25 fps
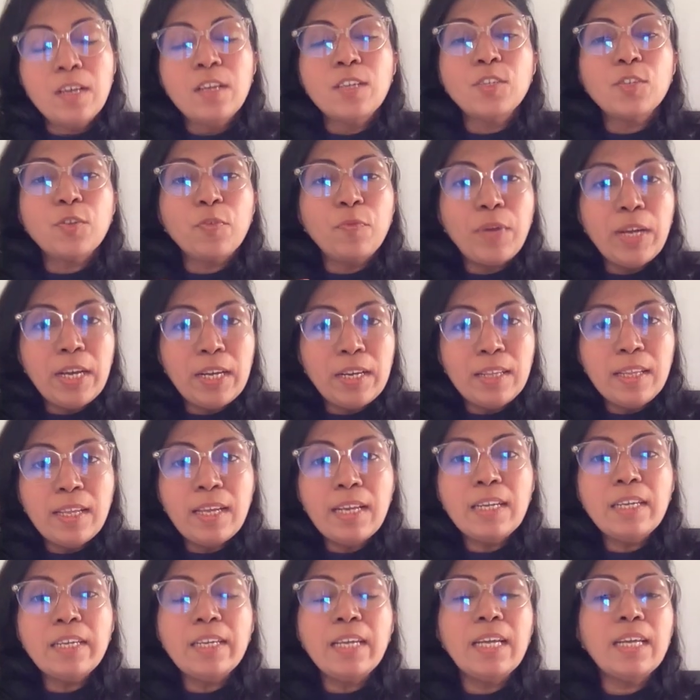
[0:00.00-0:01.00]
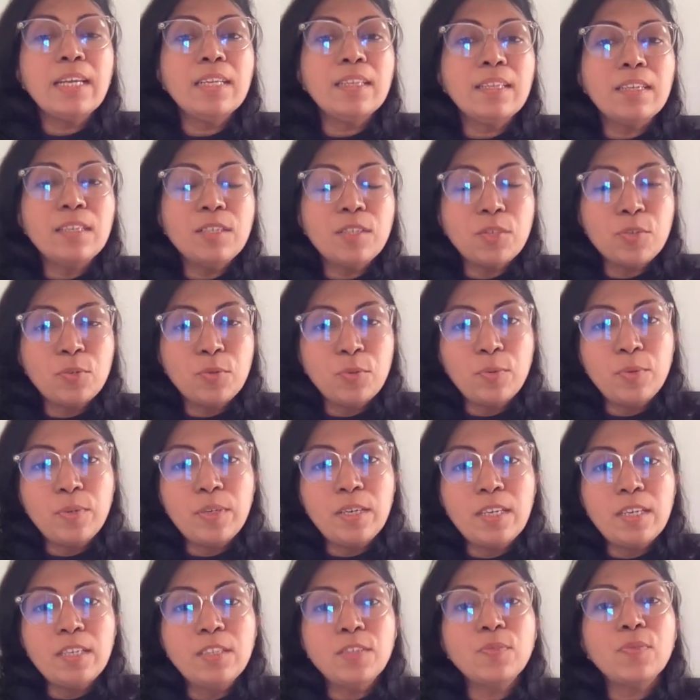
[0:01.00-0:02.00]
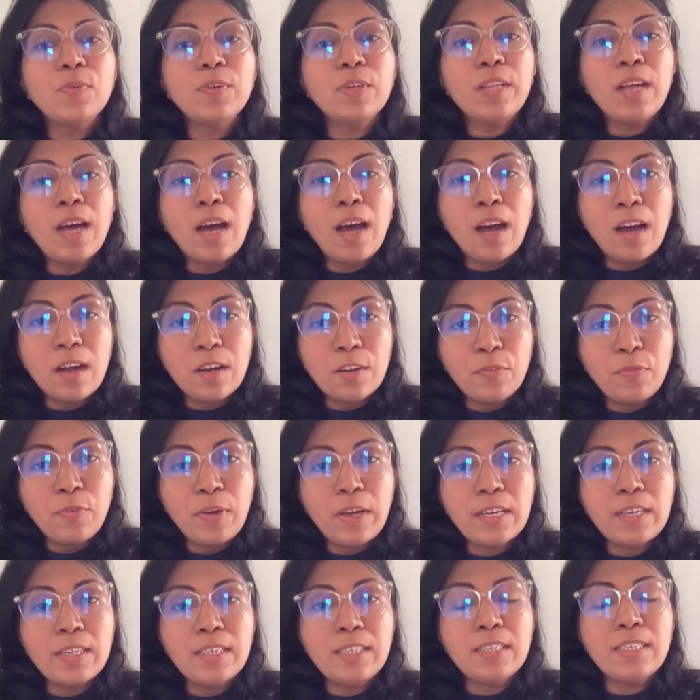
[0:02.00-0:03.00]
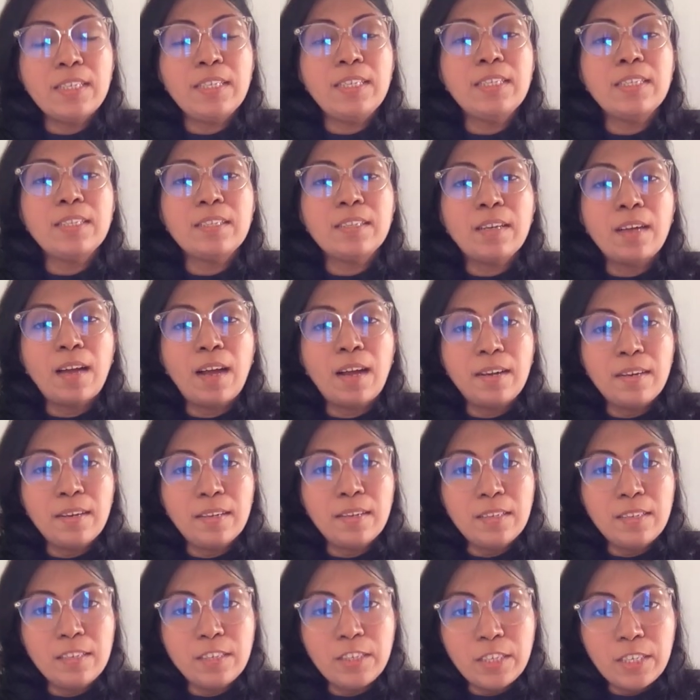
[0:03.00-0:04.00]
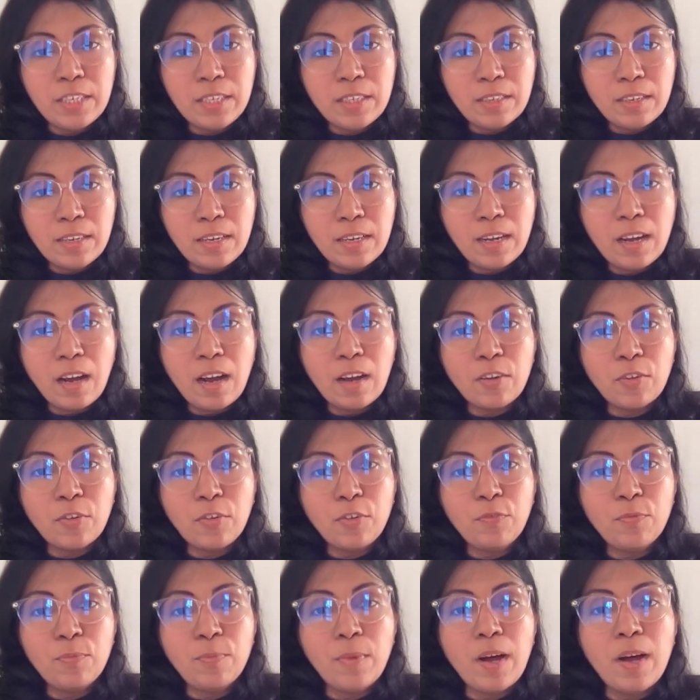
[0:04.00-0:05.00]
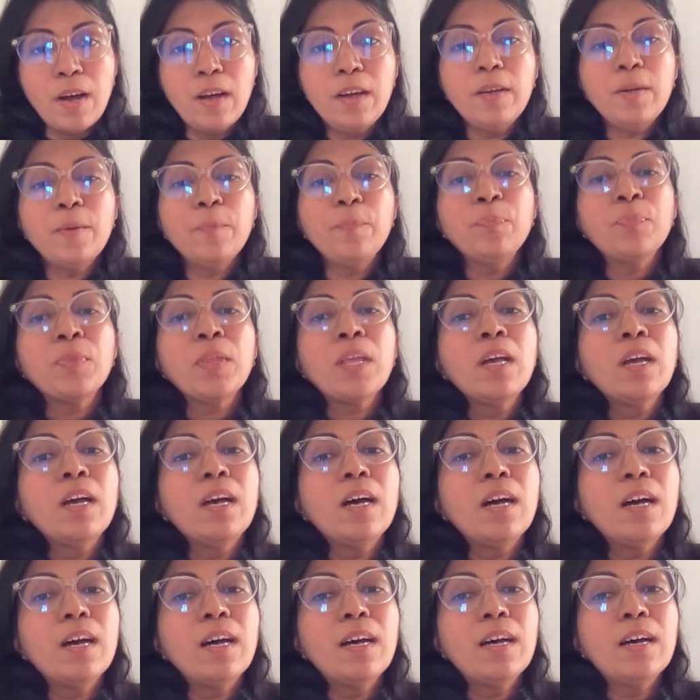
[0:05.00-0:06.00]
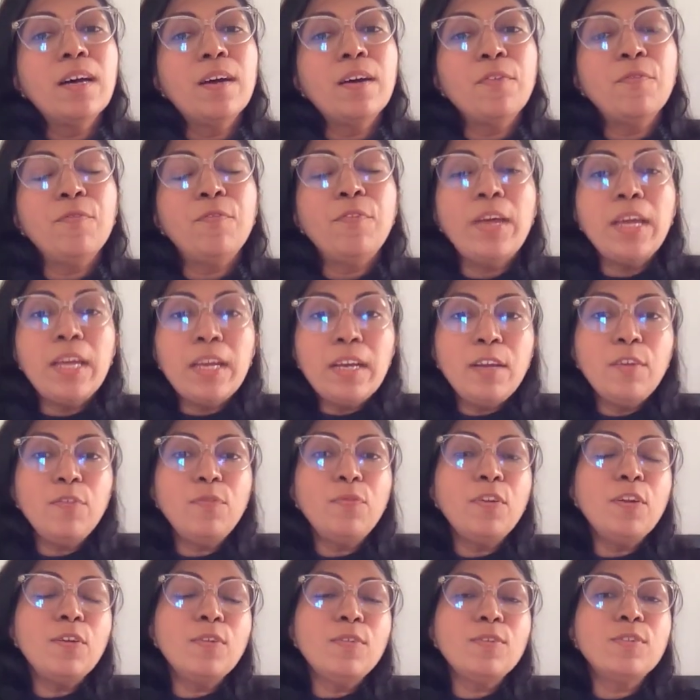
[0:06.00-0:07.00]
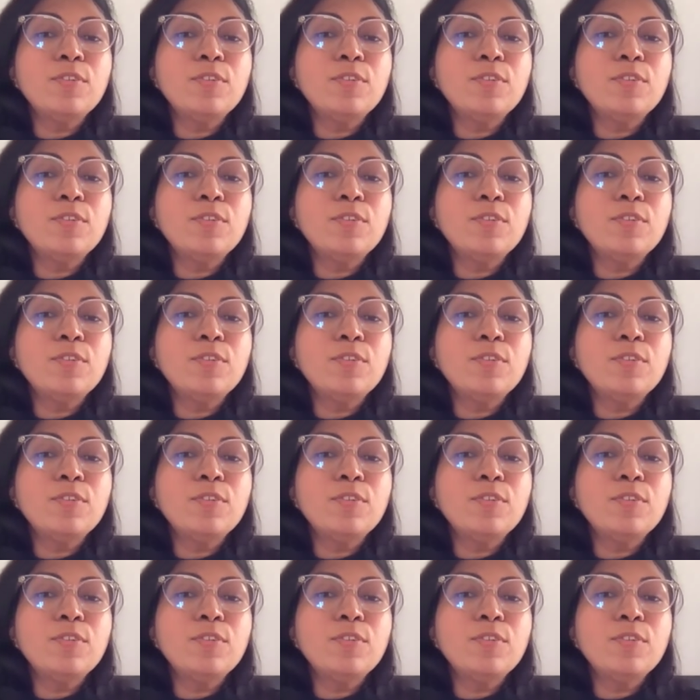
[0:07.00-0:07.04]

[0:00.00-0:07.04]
So when they take the students for the art faculties under the general cutoff mark, very few